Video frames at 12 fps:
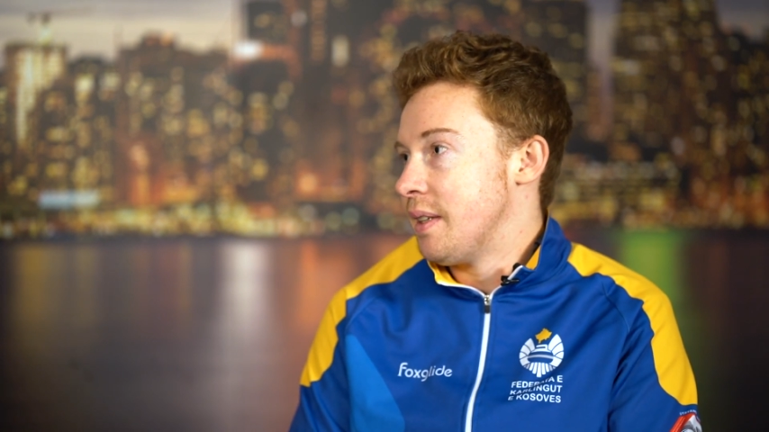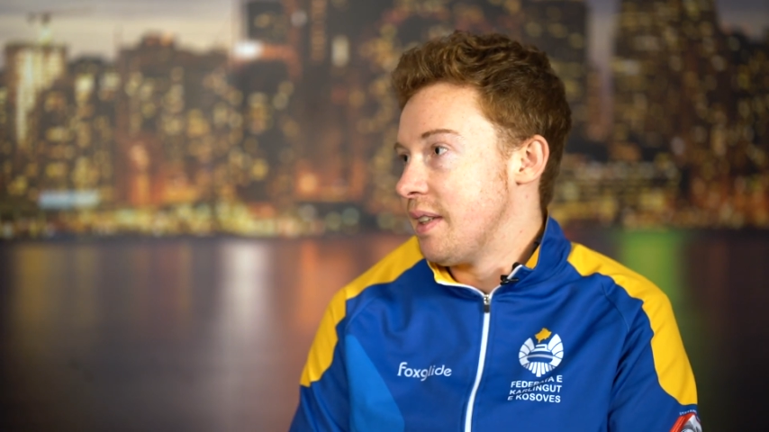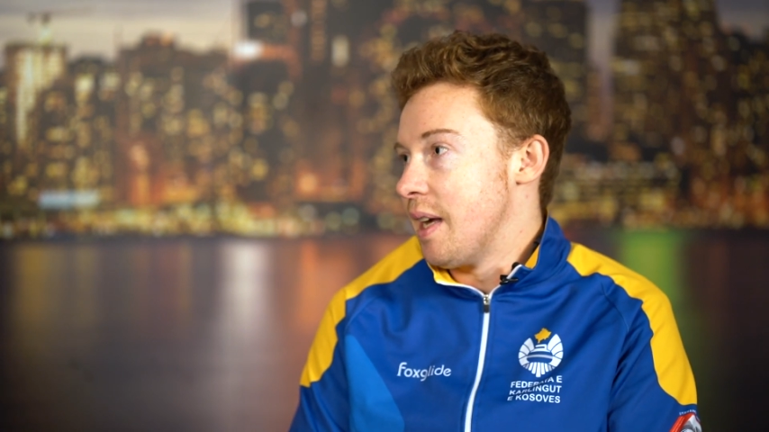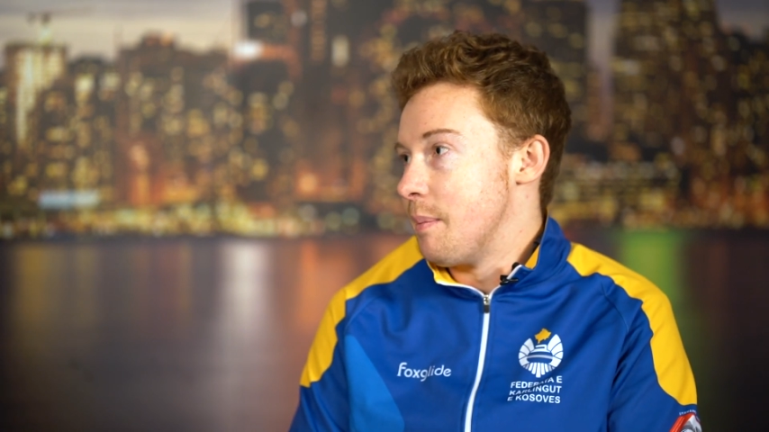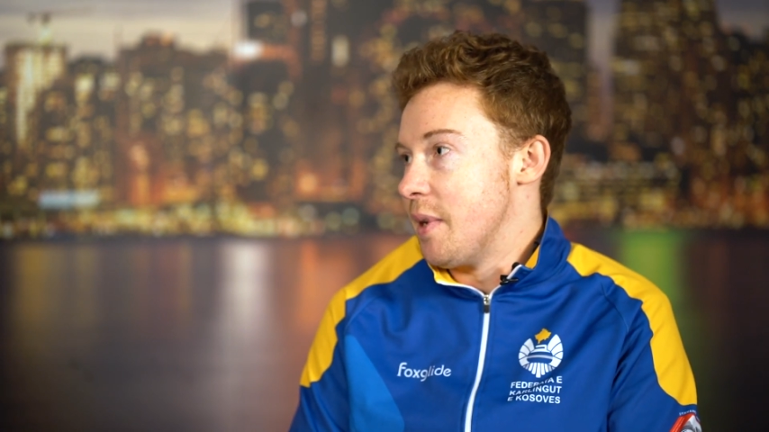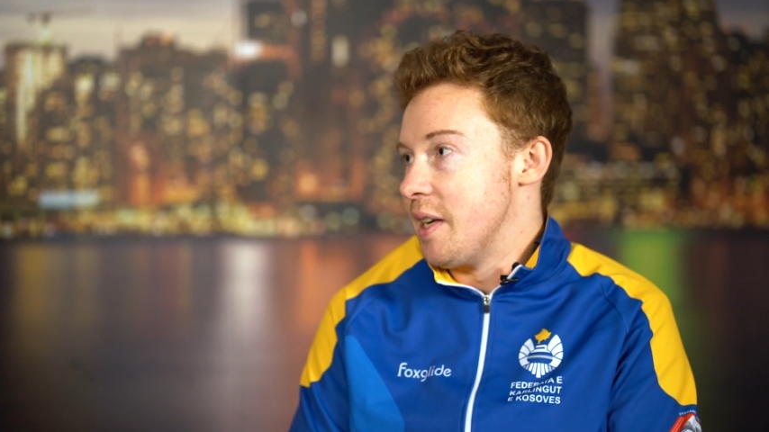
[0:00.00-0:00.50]

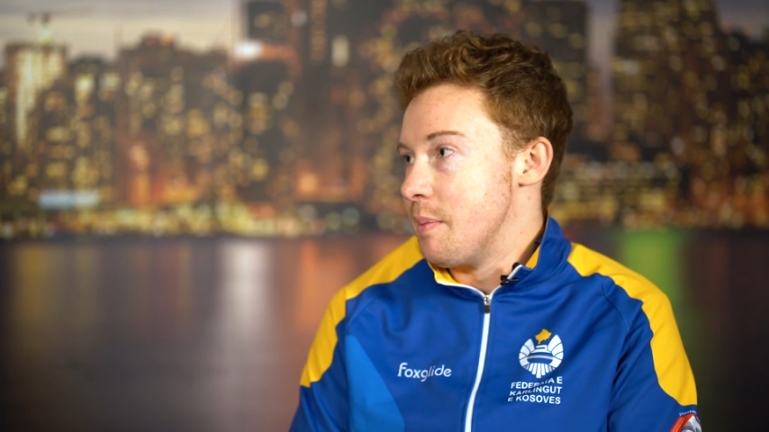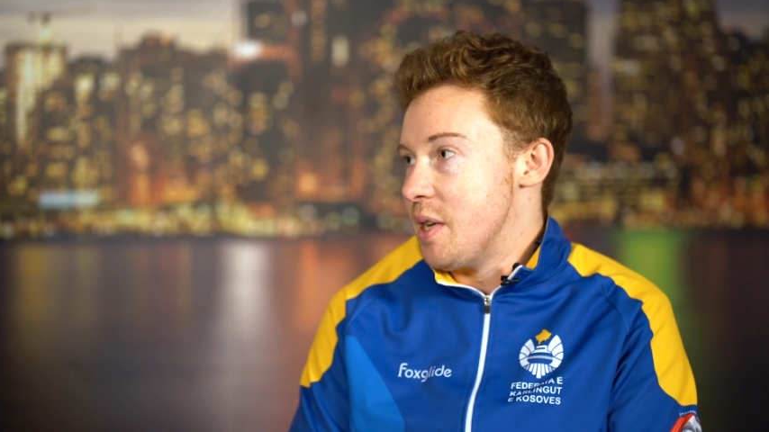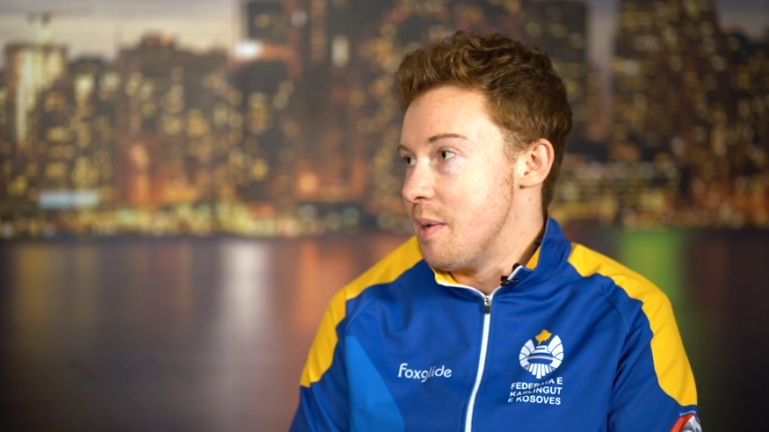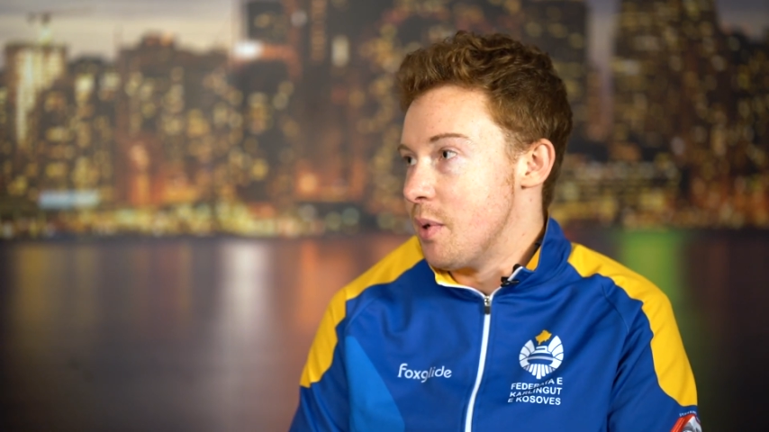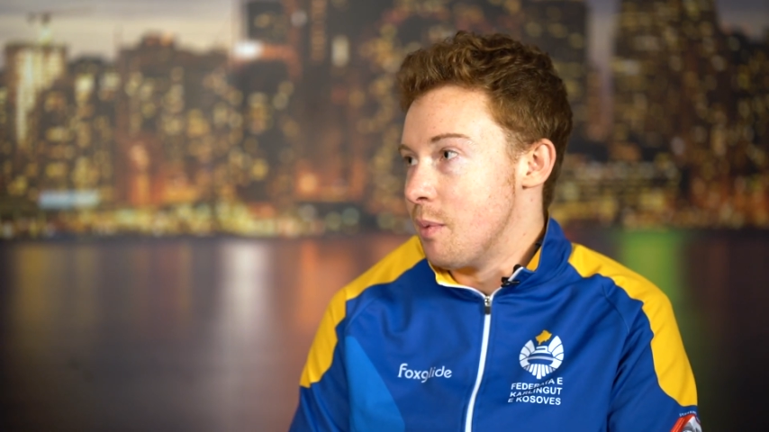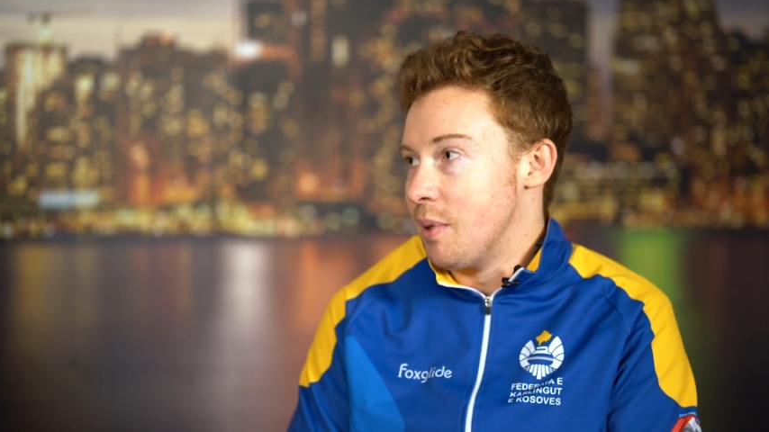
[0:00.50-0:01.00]
that many
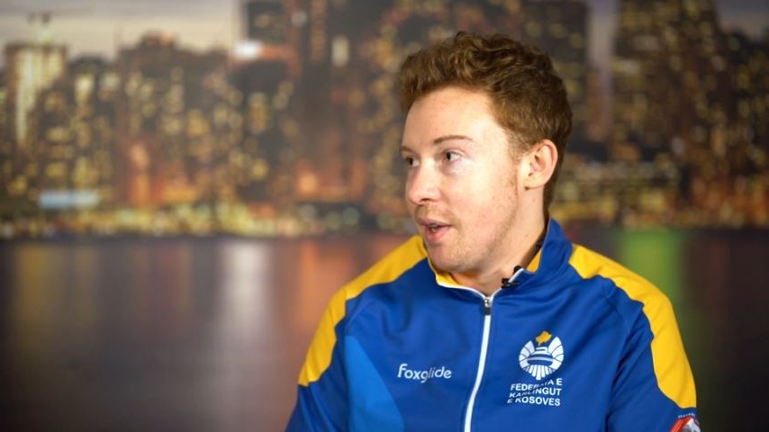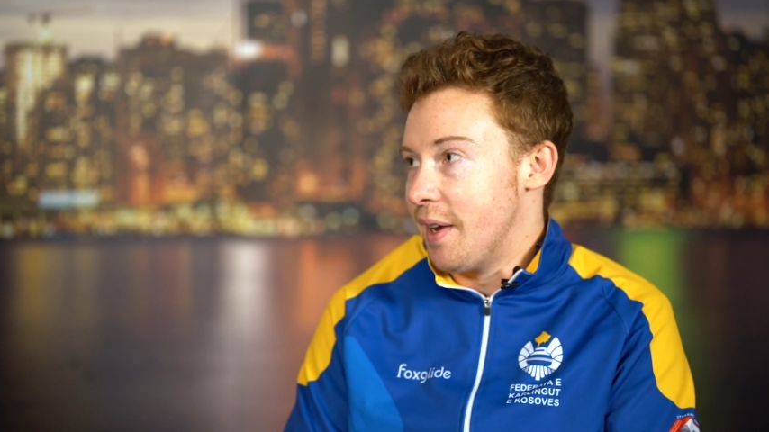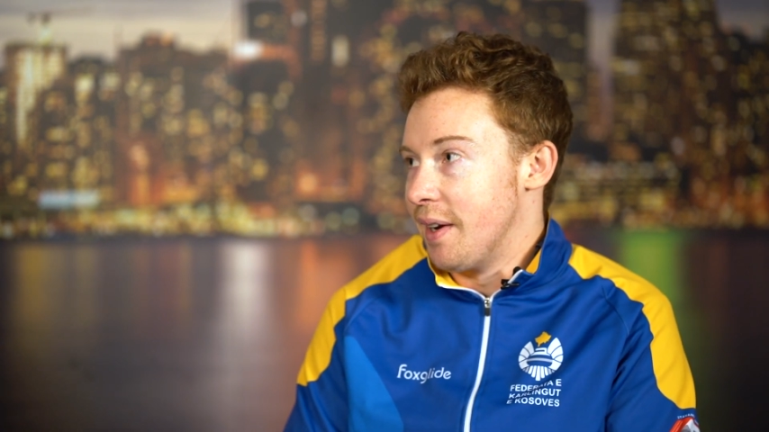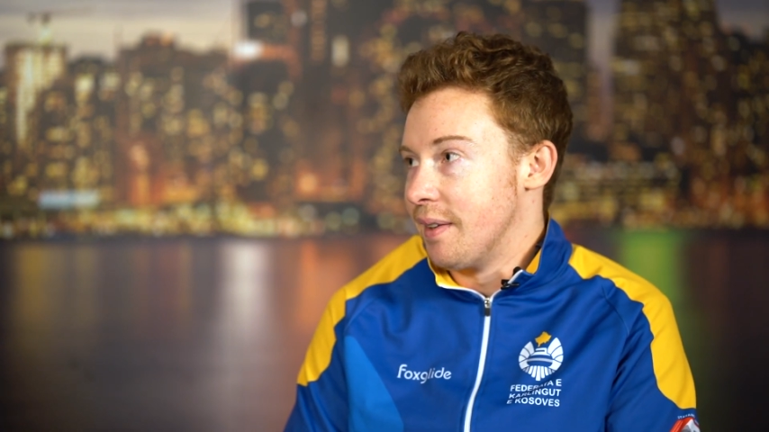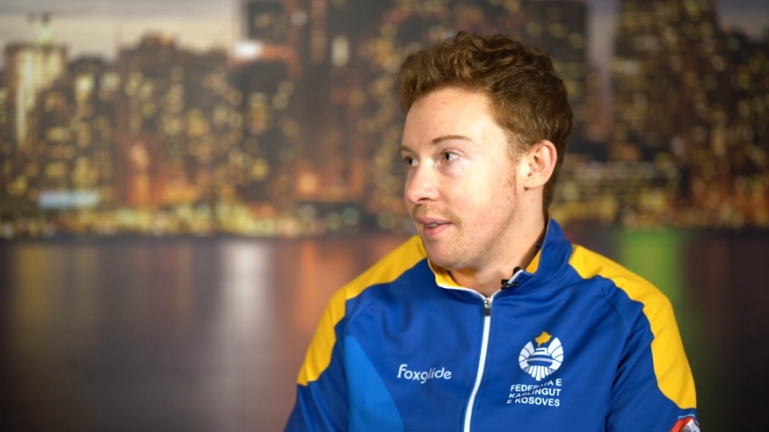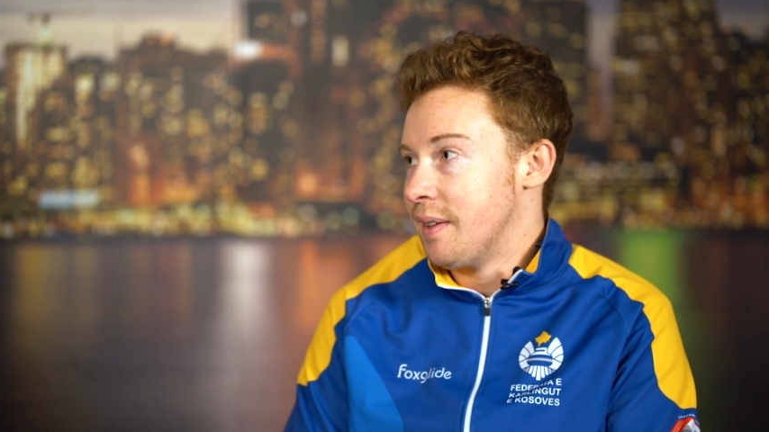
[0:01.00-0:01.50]
people
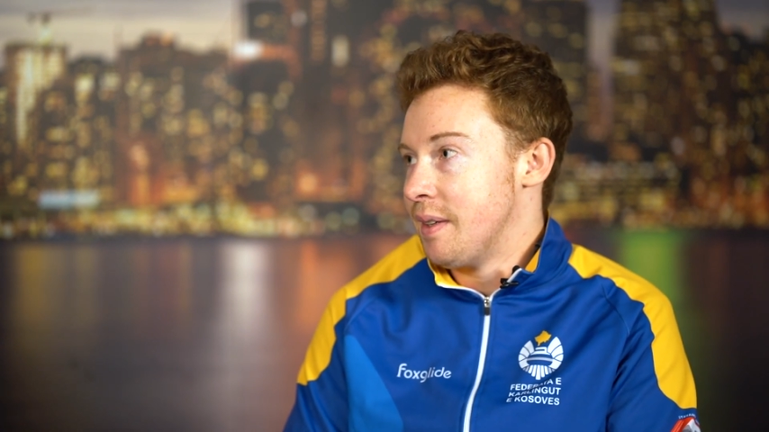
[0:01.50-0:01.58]
playing.